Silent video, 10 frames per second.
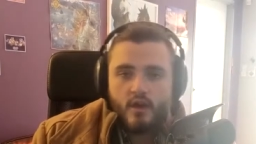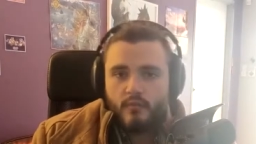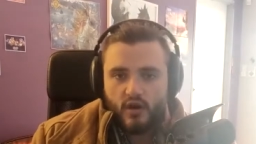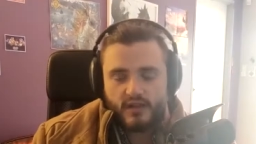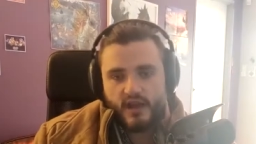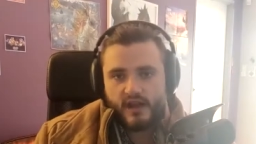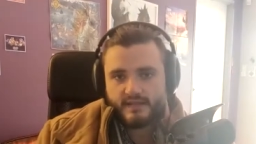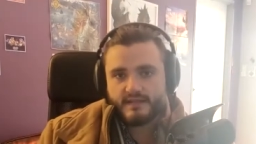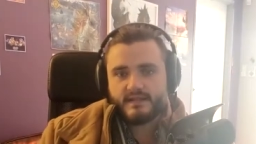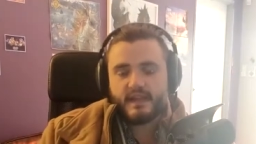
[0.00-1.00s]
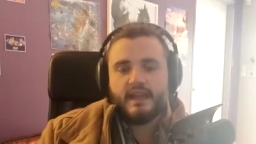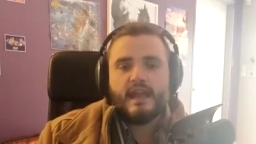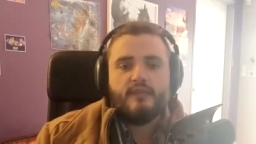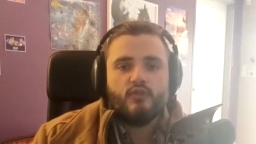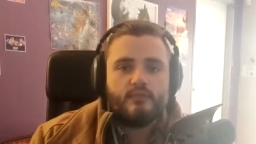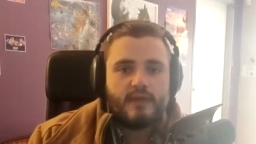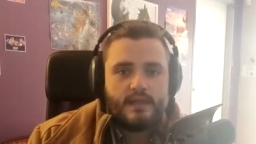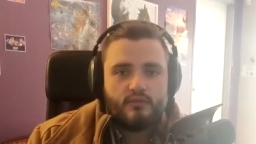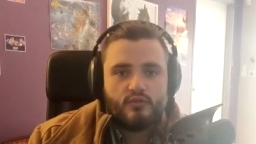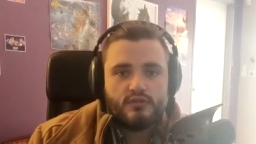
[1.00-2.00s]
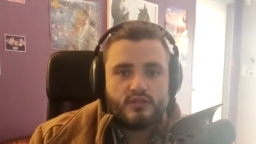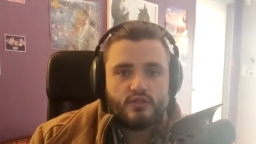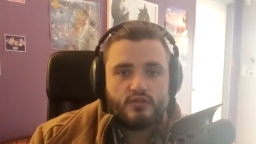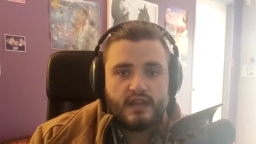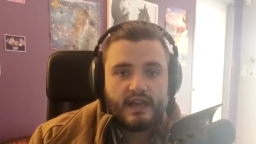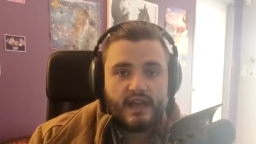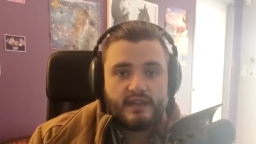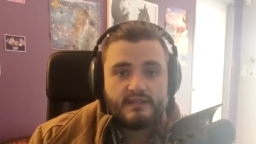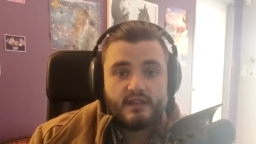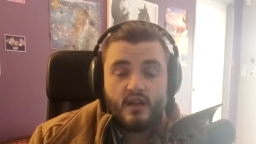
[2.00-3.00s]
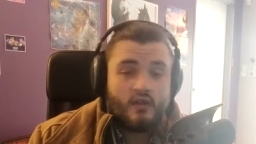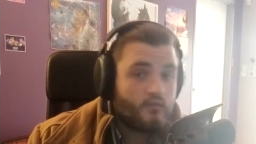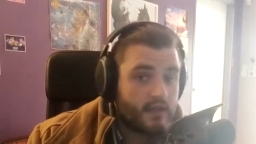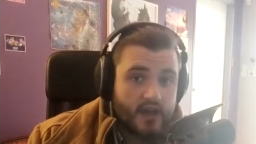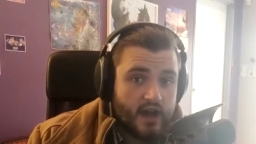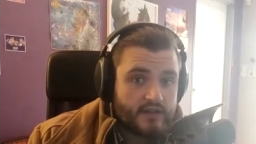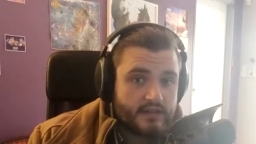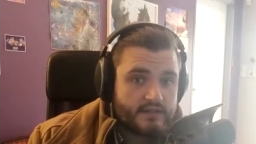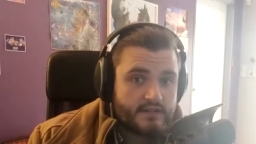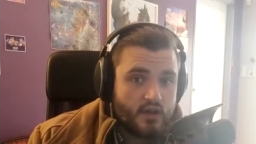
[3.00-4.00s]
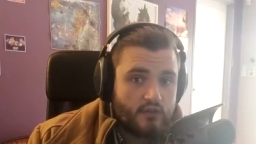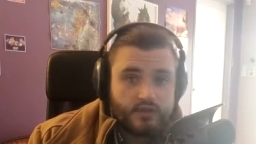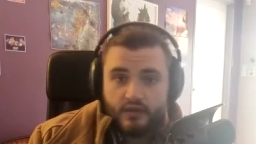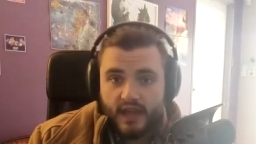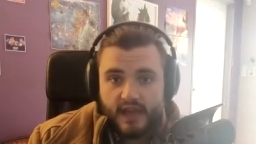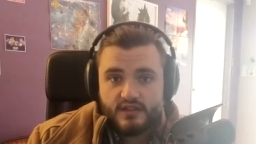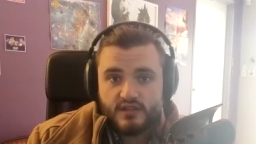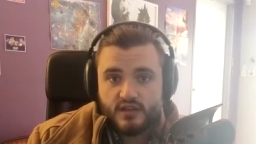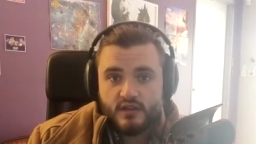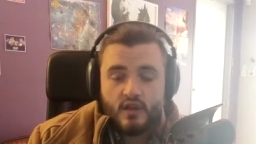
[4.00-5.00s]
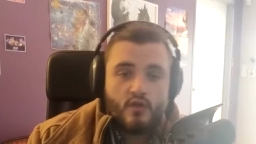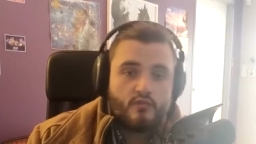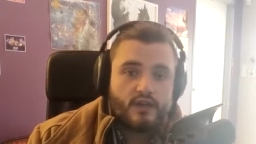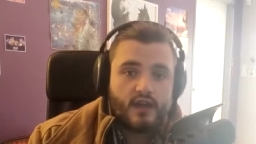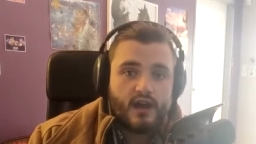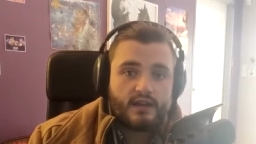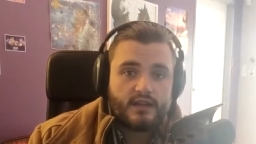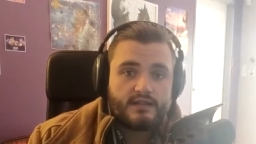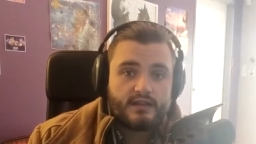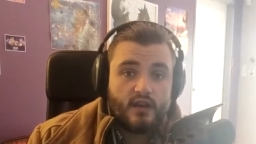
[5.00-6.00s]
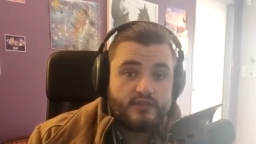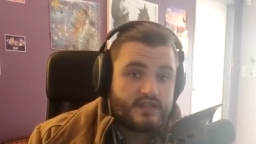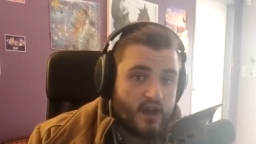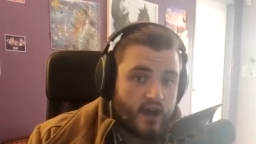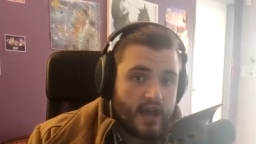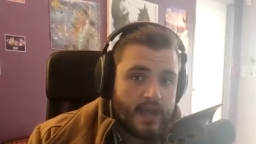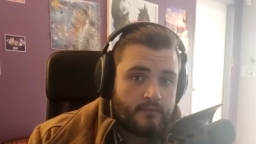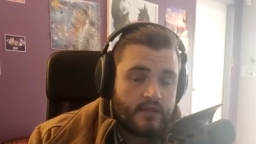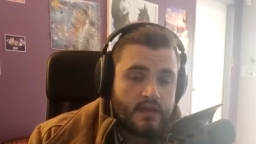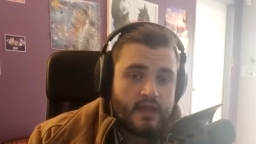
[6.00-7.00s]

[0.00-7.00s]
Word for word: Podcasts enable people to connect regardless of location, regardless of time,